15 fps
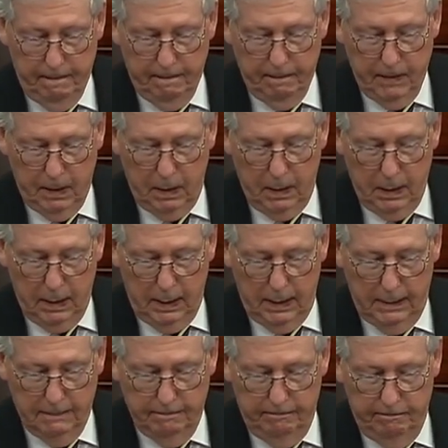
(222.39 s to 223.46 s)
The
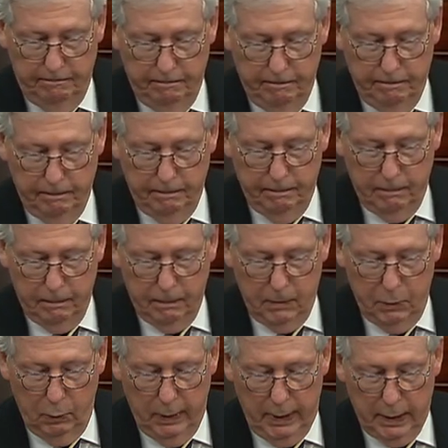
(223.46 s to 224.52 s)
Heartland,
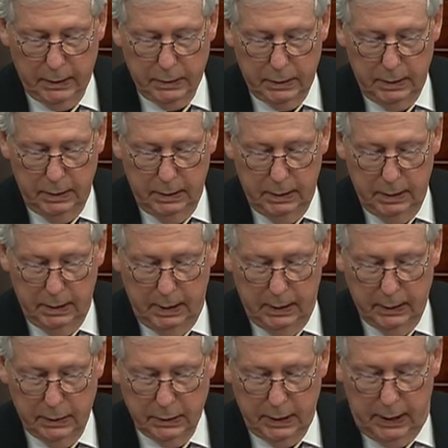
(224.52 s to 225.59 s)
the West,
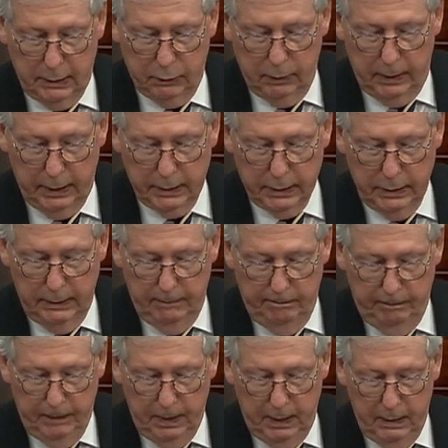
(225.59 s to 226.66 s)
and the Southwest
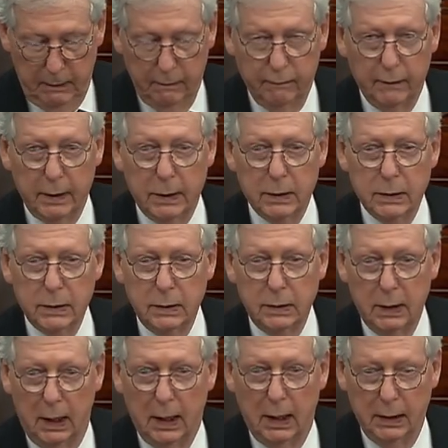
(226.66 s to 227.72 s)
face
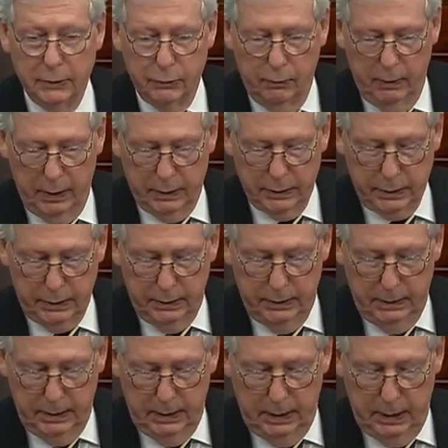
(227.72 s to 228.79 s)
the highest risk.
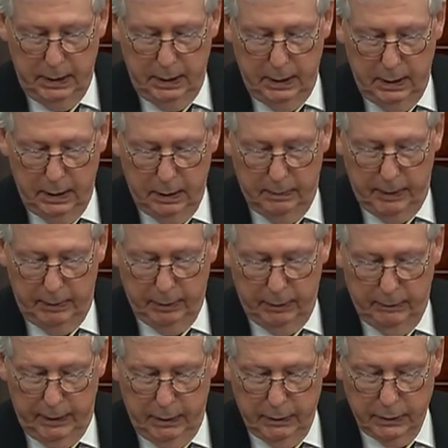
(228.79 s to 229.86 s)
The people of
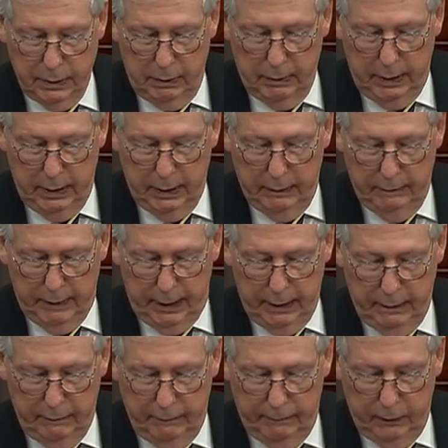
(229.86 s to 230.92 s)
Arizona and
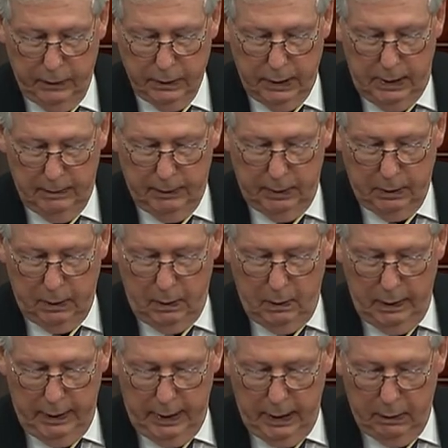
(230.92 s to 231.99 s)
Nevada, for example, are
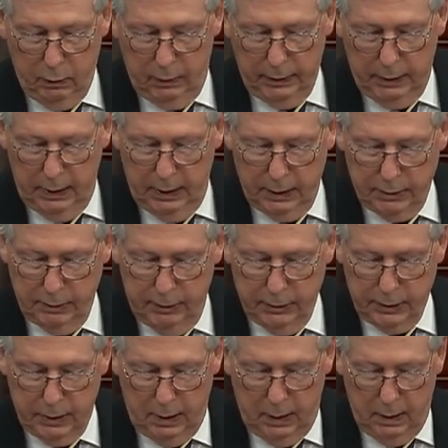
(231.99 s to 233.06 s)
already at what the experts
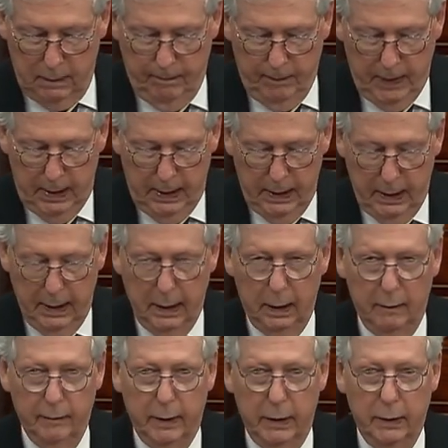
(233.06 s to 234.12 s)
call
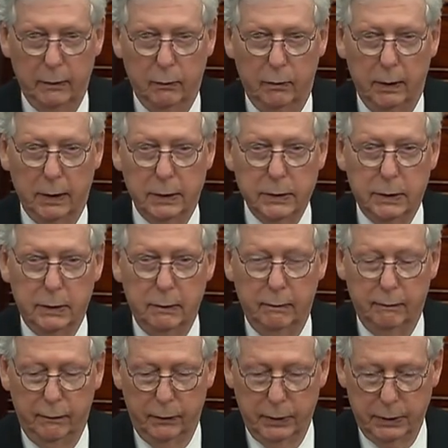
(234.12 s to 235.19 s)
elevated risk
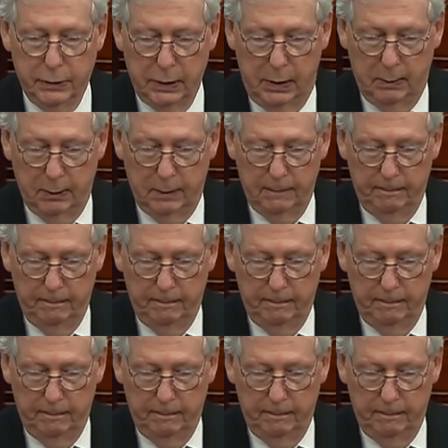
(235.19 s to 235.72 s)
for the summer.